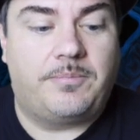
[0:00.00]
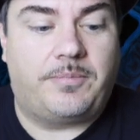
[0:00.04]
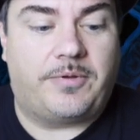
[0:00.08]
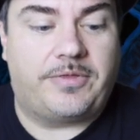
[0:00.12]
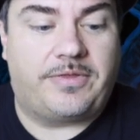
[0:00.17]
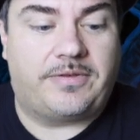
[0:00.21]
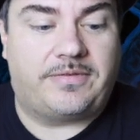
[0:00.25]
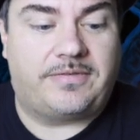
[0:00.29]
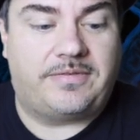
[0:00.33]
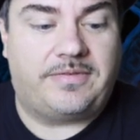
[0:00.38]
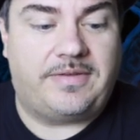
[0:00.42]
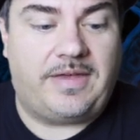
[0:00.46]

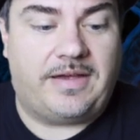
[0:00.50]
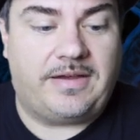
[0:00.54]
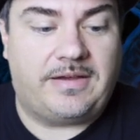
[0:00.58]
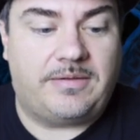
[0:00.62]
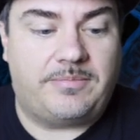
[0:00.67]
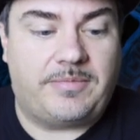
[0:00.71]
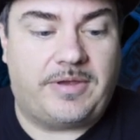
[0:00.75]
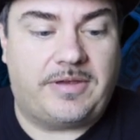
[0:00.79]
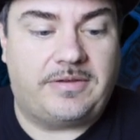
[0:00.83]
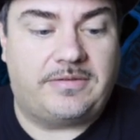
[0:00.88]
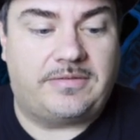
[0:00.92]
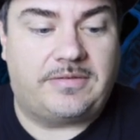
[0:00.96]
but the
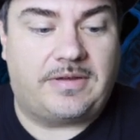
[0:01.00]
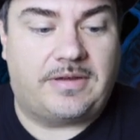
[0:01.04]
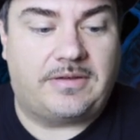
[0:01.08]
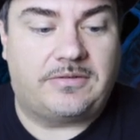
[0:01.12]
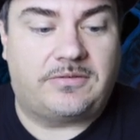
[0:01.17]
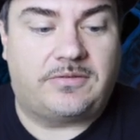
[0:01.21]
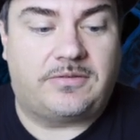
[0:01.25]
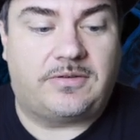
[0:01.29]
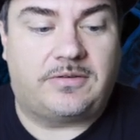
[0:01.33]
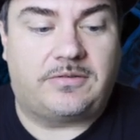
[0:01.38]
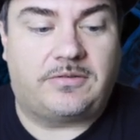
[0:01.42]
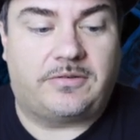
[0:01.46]
second main
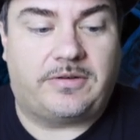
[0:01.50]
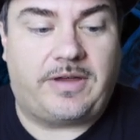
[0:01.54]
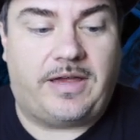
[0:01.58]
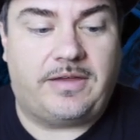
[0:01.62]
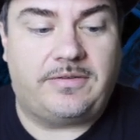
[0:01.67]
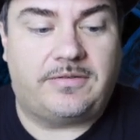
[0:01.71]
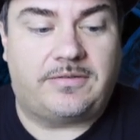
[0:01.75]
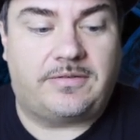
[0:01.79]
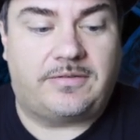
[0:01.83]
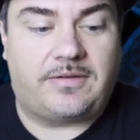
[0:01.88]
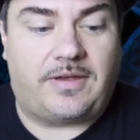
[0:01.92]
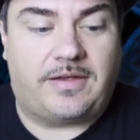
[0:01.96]
stage, citric
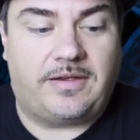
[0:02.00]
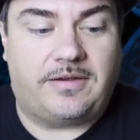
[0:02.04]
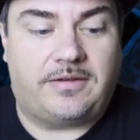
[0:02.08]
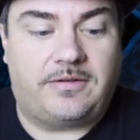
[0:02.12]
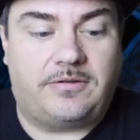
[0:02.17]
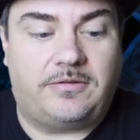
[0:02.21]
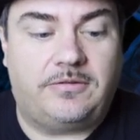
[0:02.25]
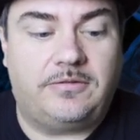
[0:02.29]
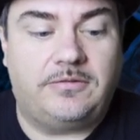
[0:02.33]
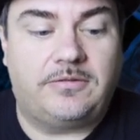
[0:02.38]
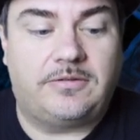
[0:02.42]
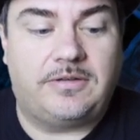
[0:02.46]
acid
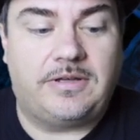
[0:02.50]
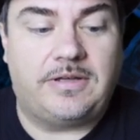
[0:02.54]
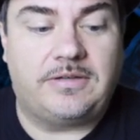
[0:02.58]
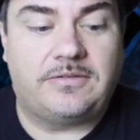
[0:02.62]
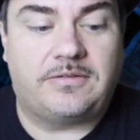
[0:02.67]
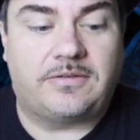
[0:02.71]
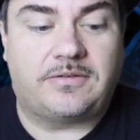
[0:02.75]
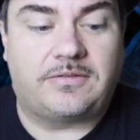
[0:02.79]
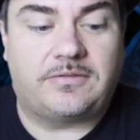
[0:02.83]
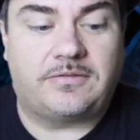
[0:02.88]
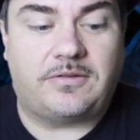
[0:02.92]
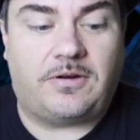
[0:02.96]
cycle,
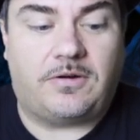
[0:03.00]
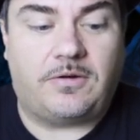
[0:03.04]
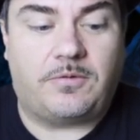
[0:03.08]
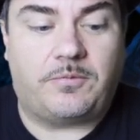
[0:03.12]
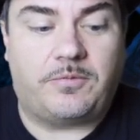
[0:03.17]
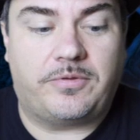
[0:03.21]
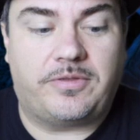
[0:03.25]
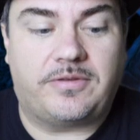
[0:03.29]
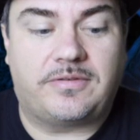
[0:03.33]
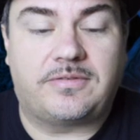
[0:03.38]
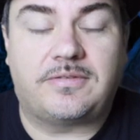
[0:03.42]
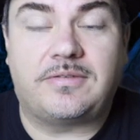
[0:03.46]
needs to start
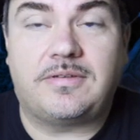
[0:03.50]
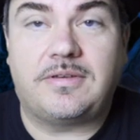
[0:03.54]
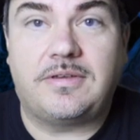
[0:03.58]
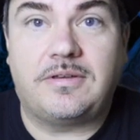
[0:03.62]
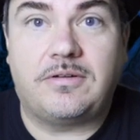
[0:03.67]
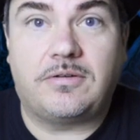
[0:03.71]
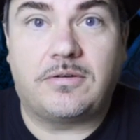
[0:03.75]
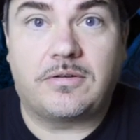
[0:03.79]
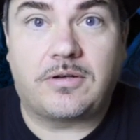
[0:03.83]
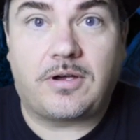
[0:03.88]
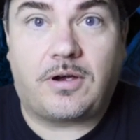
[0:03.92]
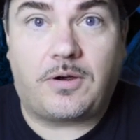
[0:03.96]
with
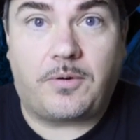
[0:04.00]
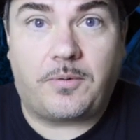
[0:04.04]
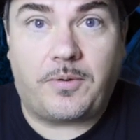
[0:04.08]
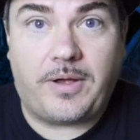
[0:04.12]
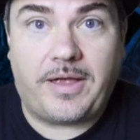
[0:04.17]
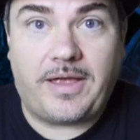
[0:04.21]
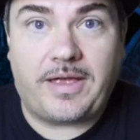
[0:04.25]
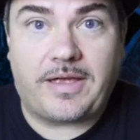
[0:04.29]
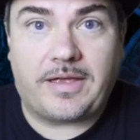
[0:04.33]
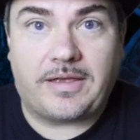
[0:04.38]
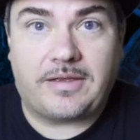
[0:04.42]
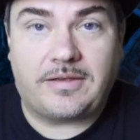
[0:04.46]

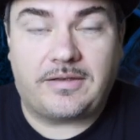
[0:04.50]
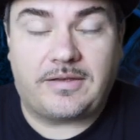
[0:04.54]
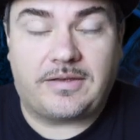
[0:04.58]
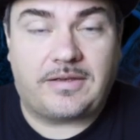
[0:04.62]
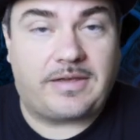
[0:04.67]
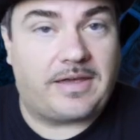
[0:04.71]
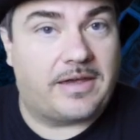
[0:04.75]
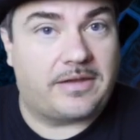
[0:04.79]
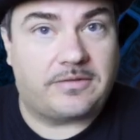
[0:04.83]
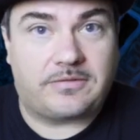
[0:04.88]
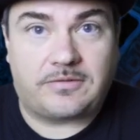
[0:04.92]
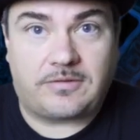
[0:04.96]
acetyl-CoA.
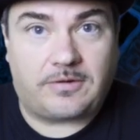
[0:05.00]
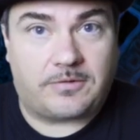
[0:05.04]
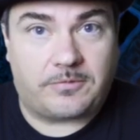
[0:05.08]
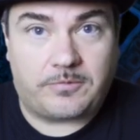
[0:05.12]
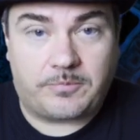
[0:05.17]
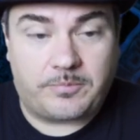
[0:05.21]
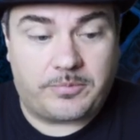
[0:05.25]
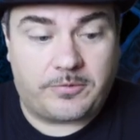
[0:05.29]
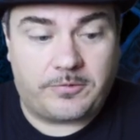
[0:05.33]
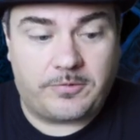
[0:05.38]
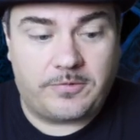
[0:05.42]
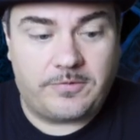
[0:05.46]
It can't start
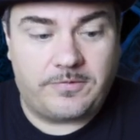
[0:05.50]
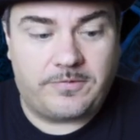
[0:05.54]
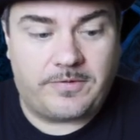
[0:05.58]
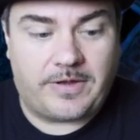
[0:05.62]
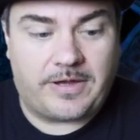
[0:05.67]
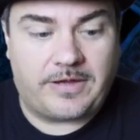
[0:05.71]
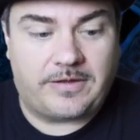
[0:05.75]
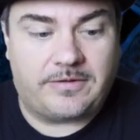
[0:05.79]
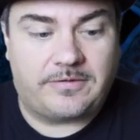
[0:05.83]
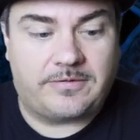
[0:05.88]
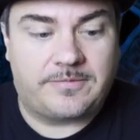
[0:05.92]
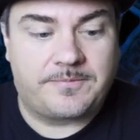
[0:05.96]
with
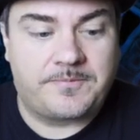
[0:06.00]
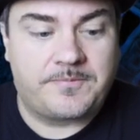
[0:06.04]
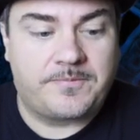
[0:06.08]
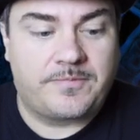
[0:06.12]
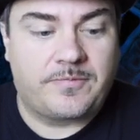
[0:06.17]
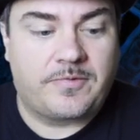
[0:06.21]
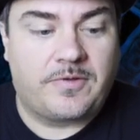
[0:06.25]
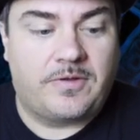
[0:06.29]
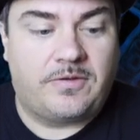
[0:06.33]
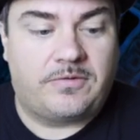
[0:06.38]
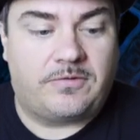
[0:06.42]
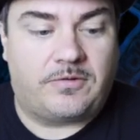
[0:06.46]
pyruvate.
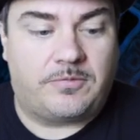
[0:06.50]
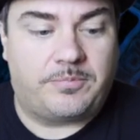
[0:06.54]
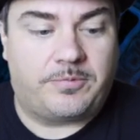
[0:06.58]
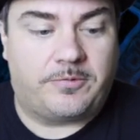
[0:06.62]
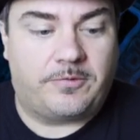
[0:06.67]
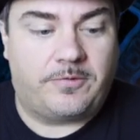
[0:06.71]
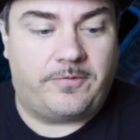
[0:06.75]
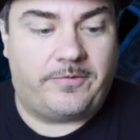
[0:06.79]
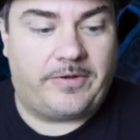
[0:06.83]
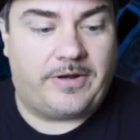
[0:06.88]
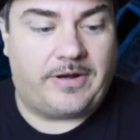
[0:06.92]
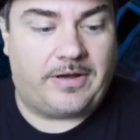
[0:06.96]
So
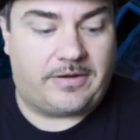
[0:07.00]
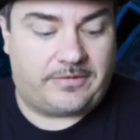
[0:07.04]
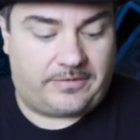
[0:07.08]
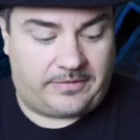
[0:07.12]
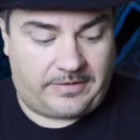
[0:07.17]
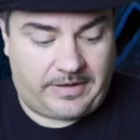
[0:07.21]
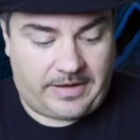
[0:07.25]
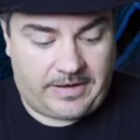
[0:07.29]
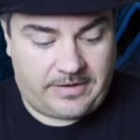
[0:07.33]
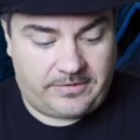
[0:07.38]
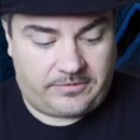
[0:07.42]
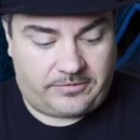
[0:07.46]
pyruvate
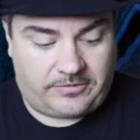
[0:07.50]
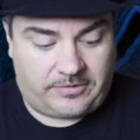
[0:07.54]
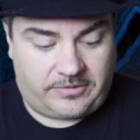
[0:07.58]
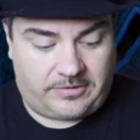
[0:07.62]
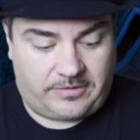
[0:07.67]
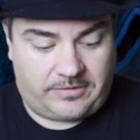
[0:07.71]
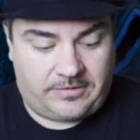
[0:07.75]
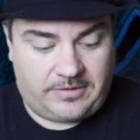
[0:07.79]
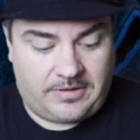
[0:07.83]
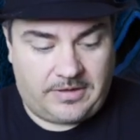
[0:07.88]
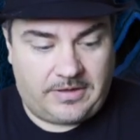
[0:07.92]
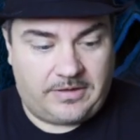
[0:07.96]

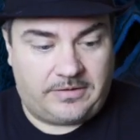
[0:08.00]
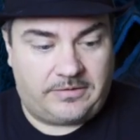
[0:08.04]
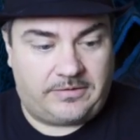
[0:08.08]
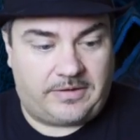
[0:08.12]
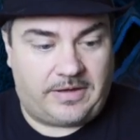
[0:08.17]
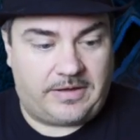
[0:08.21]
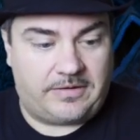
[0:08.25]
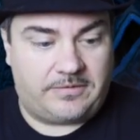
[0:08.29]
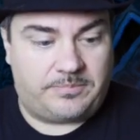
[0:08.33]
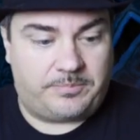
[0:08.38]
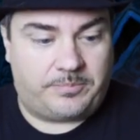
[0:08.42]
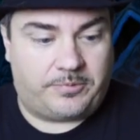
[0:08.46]
oxidation
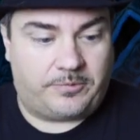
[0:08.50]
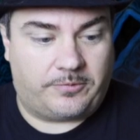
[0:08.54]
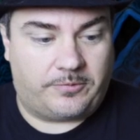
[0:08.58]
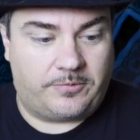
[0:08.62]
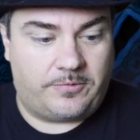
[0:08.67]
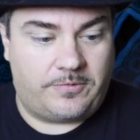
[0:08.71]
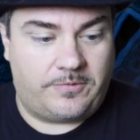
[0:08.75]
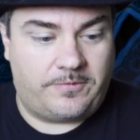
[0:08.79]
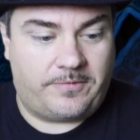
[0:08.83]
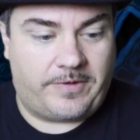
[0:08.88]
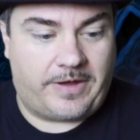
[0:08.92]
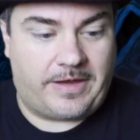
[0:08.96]
takes
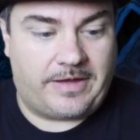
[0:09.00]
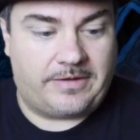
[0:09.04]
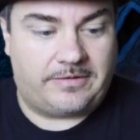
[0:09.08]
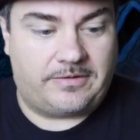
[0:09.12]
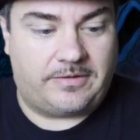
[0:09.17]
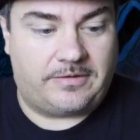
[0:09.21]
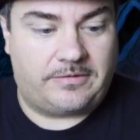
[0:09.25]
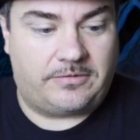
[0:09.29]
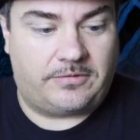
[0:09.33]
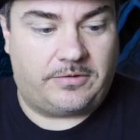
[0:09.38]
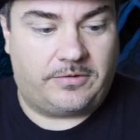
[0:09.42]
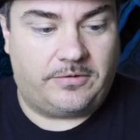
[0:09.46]
pyruvate
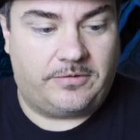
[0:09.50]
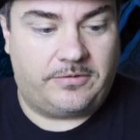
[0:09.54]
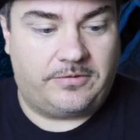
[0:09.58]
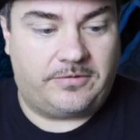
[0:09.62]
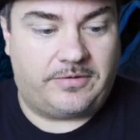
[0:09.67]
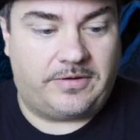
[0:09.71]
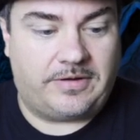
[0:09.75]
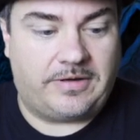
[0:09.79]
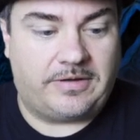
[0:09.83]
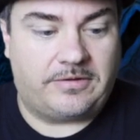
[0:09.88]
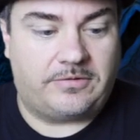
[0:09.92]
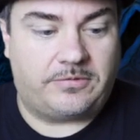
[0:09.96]
and
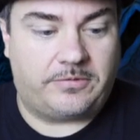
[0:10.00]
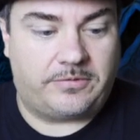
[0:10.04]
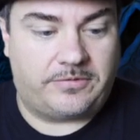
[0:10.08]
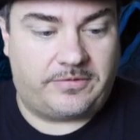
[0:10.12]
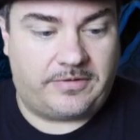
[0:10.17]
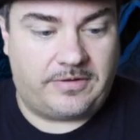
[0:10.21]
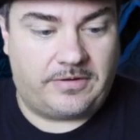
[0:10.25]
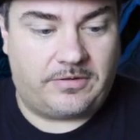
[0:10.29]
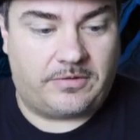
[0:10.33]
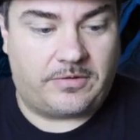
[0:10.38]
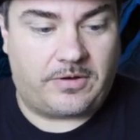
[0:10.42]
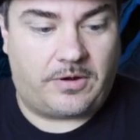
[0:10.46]
turns it into
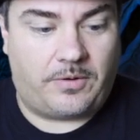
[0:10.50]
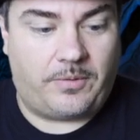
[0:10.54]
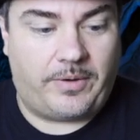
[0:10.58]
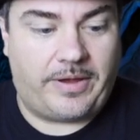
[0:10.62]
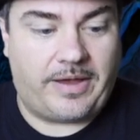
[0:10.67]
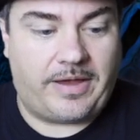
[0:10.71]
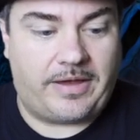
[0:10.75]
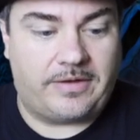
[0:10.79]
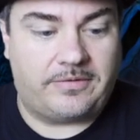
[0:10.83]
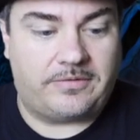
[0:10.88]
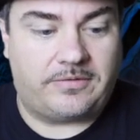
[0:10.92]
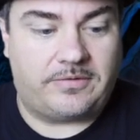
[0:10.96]

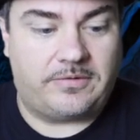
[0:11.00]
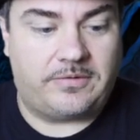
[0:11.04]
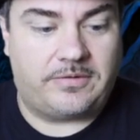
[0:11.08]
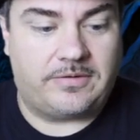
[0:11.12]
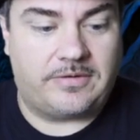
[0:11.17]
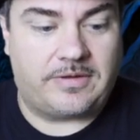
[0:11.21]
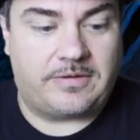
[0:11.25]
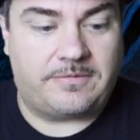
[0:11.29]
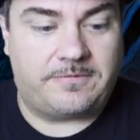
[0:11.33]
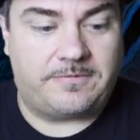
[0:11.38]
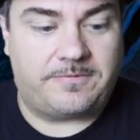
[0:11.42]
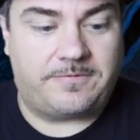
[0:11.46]
acetyl-CoA, so you
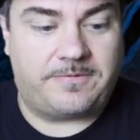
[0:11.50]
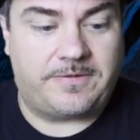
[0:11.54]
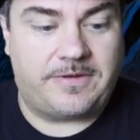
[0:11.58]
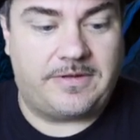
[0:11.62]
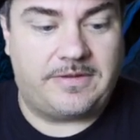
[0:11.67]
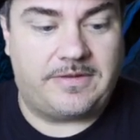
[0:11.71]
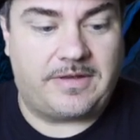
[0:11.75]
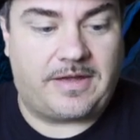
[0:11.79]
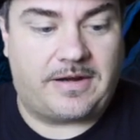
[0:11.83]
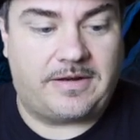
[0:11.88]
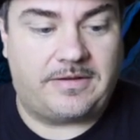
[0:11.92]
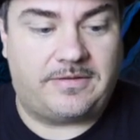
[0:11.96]
can then
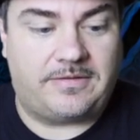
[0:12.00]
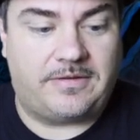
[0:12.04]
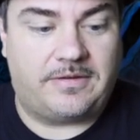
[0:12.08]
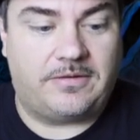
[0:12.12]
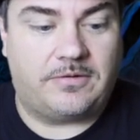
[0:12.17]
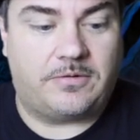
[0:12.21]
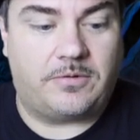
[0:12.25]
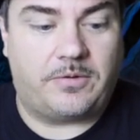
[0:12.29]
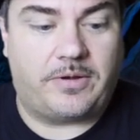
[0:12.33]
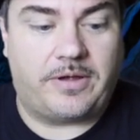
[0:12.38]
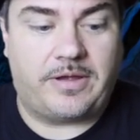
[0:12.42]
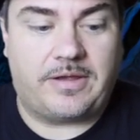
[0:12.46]
feed that
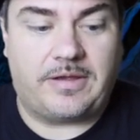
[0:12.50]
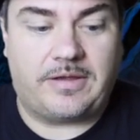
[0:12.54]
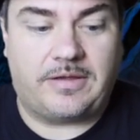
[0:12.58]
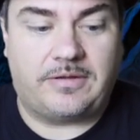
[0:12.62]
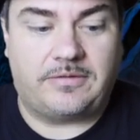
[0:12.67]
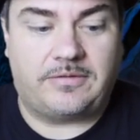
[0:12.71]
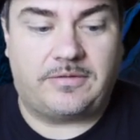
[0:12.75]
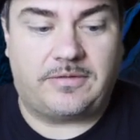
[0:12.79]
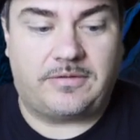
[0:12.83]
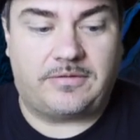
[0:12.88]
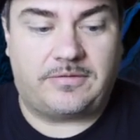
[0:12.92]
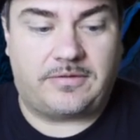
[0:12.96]
acetyl-CoA
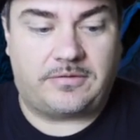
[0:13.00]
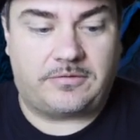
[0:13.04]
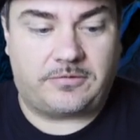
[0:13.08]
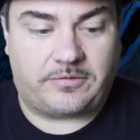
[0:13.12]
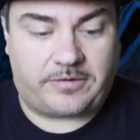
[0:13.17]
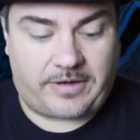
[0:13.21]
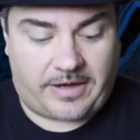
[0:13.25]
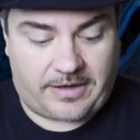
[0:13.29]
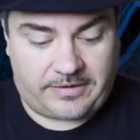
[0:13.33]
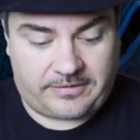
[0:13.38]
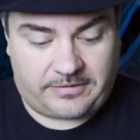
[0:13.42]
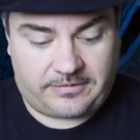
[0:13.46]
into the
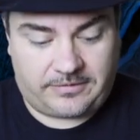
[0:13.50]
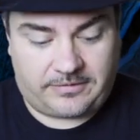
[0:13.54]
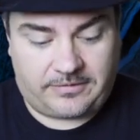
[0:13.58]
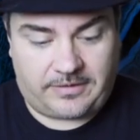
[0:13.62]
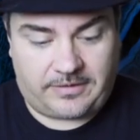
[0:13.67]
citric acid